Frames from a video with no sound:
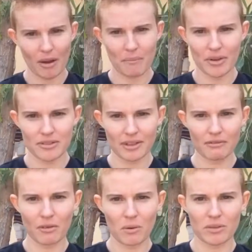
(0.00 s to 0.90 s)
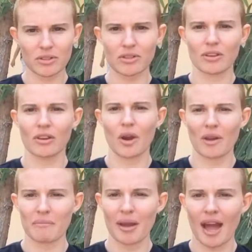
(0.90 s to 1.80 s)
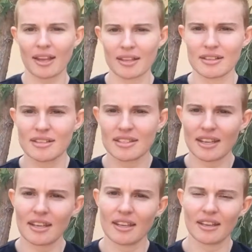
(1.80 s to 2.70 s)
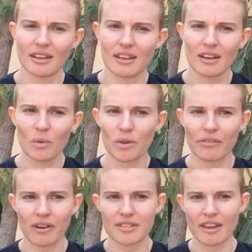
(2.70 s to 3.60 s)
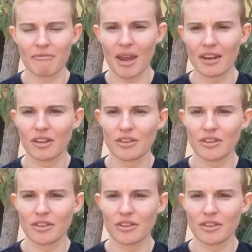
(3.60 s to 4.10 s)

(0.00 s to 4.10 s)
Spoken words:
I'm most looking forward to going back and seeing all the friends I've made at